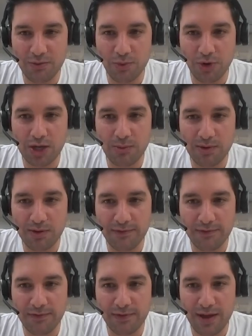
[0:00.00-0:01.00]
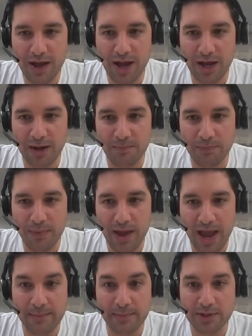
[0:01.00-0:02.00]
working with
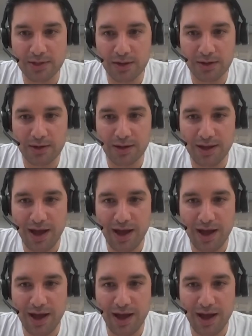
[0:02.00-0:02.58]
Amazon,